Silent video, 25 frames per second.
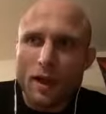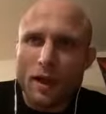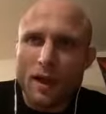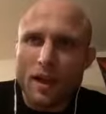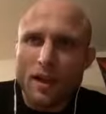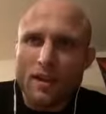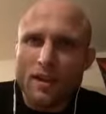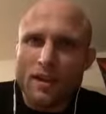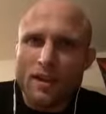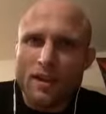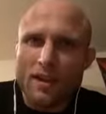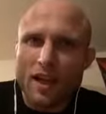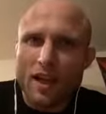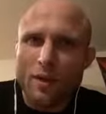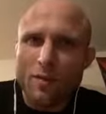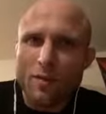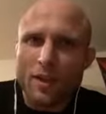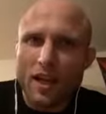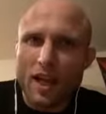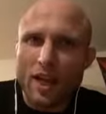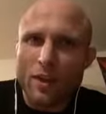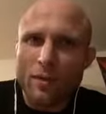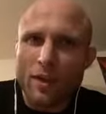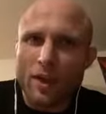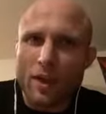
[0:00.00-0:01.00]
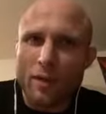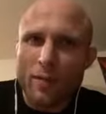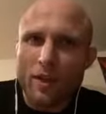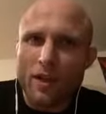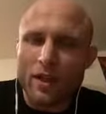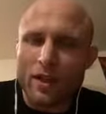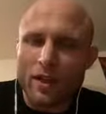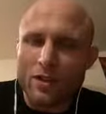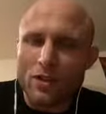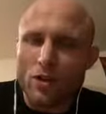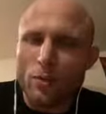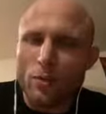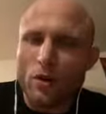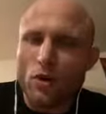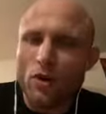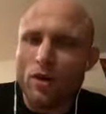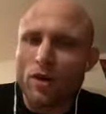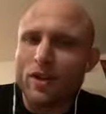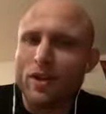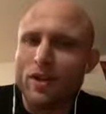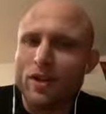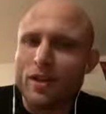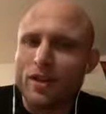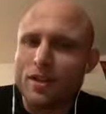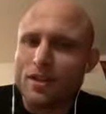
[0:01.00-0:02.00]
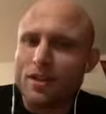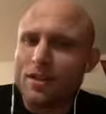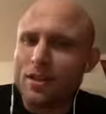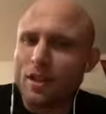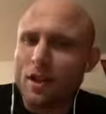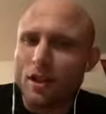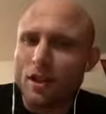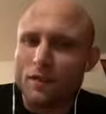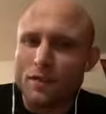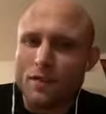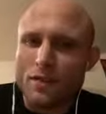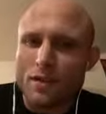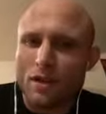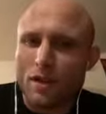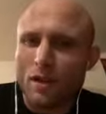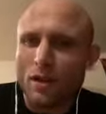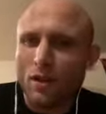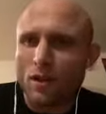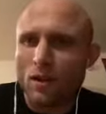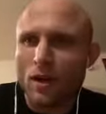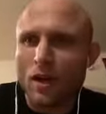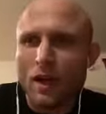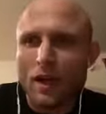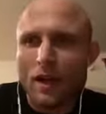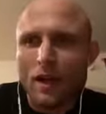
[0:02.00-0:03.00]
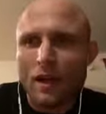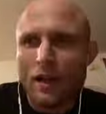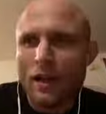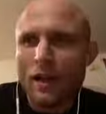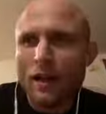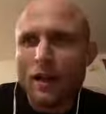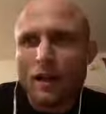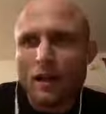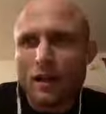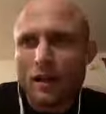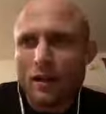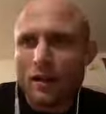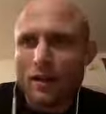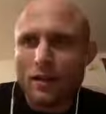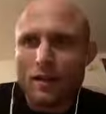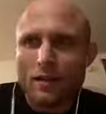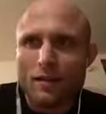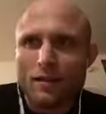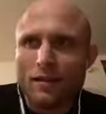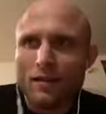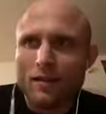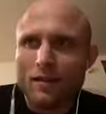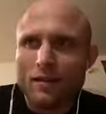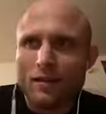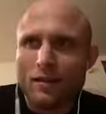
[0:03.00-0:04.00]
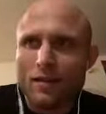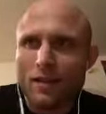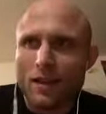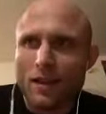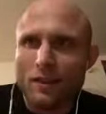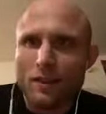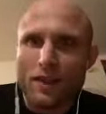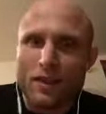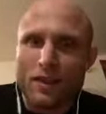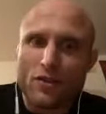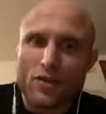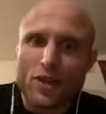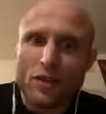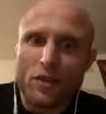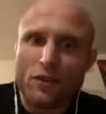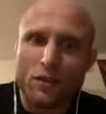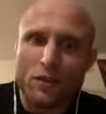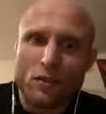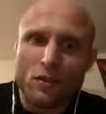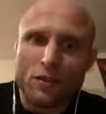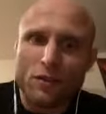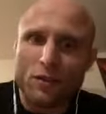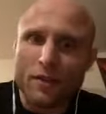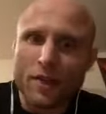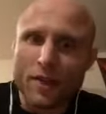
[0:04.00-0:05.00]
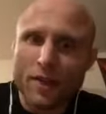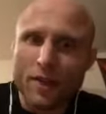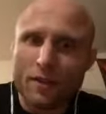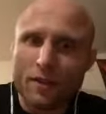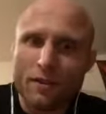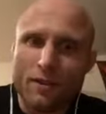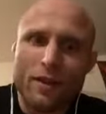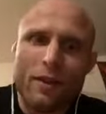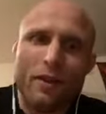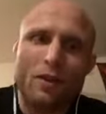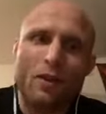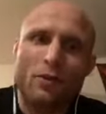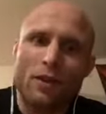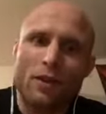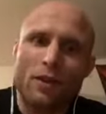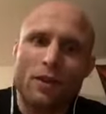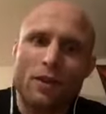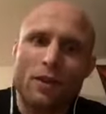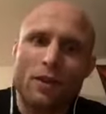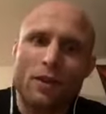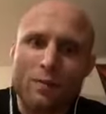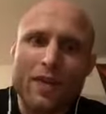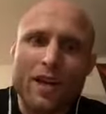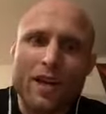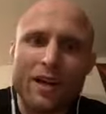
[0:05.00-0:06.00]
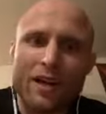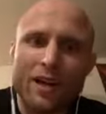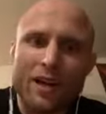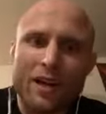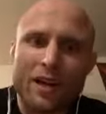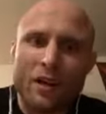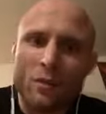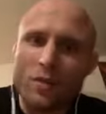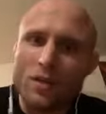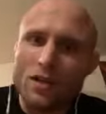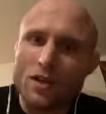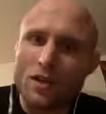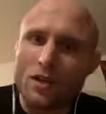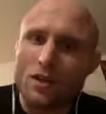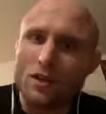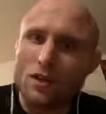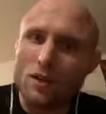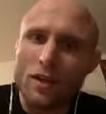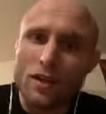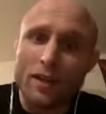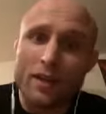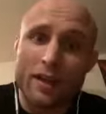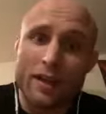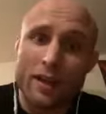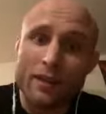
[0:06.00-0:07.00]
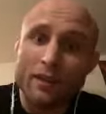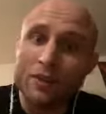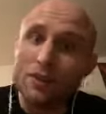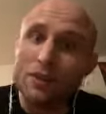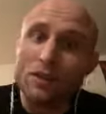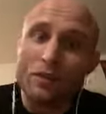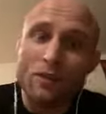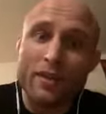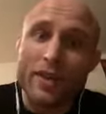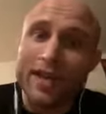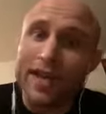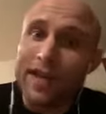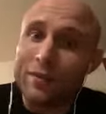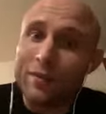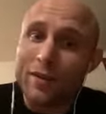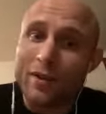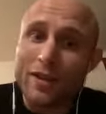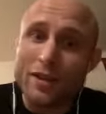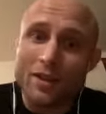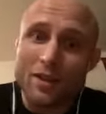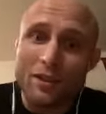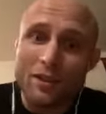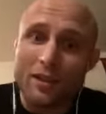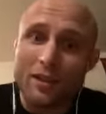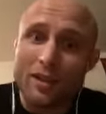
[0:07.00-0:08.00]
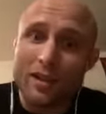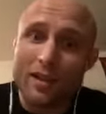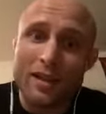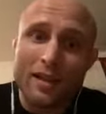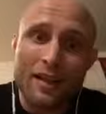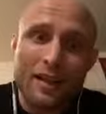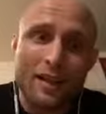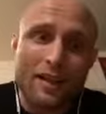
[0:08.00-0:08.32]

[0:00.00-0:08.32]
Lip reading: at the same time, like my next opponent is tough. So if I try to hold him down, he will get back up. So I'll have to do damage or